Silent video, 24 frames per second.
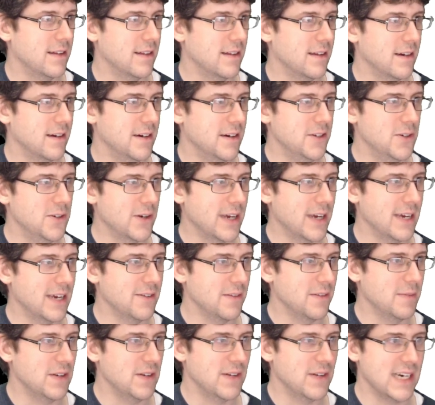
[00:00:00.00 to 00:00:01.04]
Are you okay
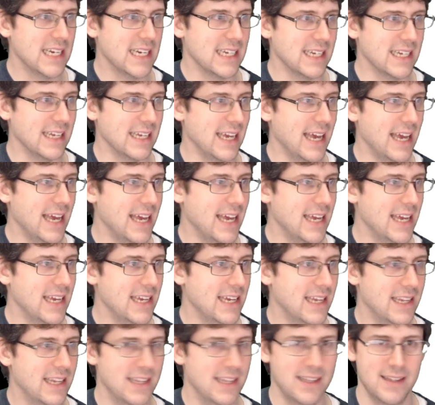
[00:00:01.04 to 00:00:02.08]
with me writing K?
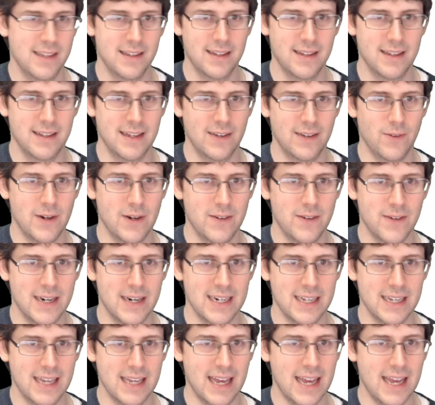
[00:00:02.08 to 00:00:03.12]
I want to
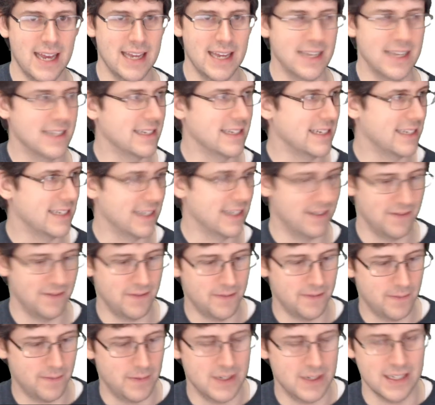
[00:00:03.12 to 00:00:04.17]
write K instead of
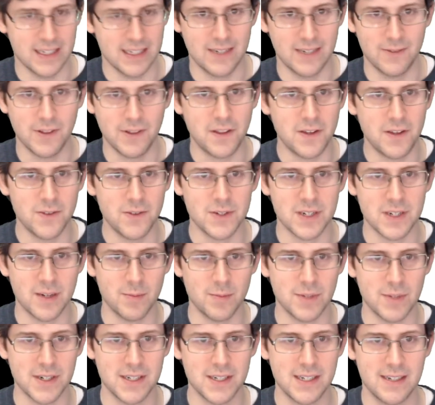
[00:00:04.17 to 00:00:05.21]
dealing with huge
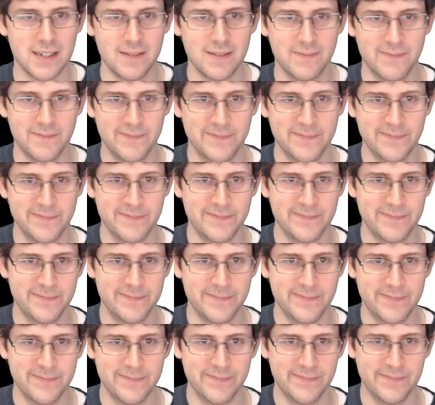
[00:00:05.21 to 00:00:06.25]
numbers. I
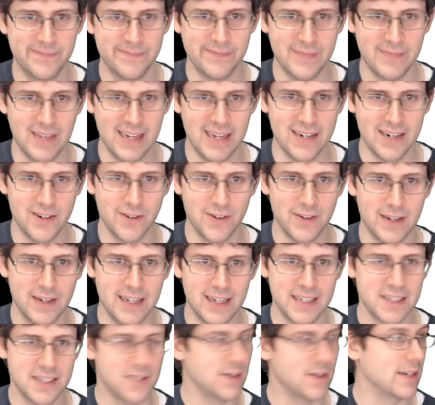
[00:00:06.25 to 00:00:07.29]
don't know.
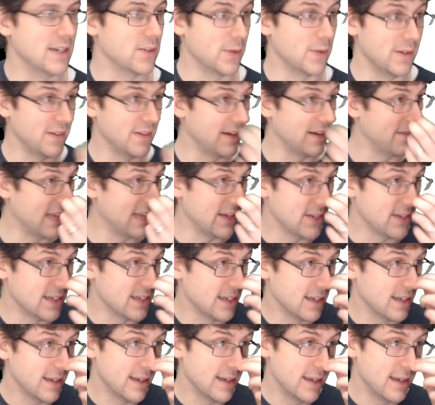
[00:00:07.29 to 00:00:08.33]
I'll just write
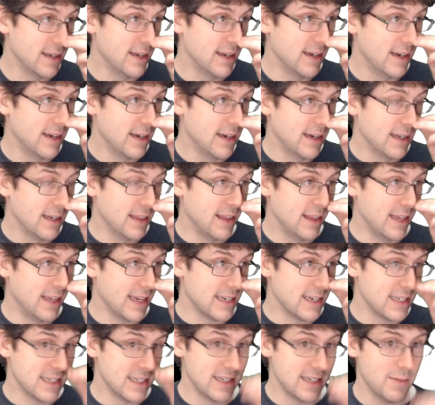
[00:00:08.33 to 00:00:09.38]
25,000. The
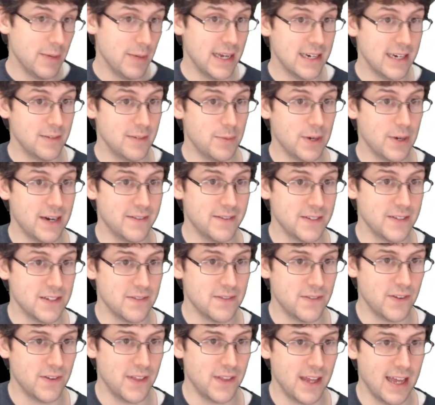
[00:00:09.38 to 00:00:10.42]
anticipated profits
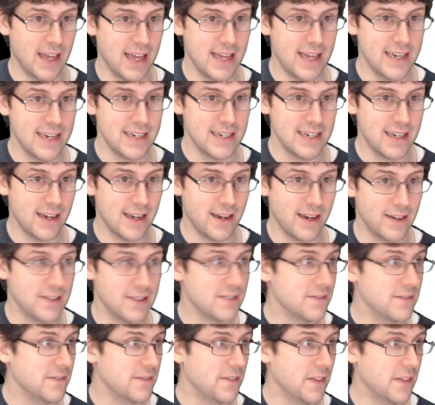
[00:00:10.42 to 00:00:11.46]
for the end
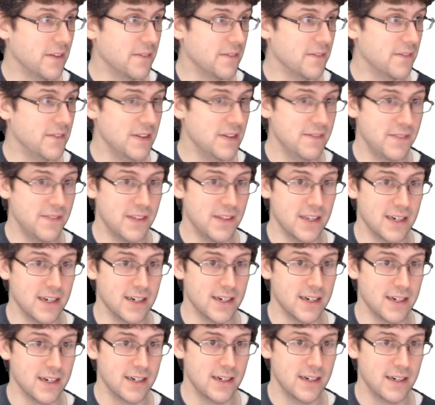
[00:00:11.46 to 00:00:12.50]
of the 5th
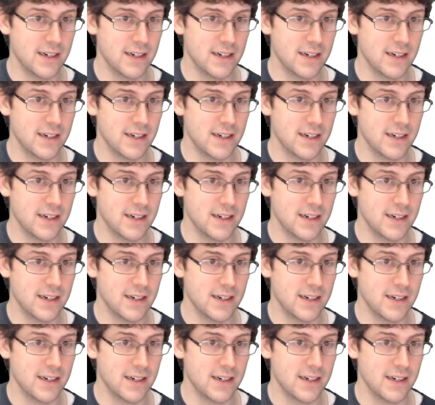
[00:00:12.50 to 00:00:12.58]
year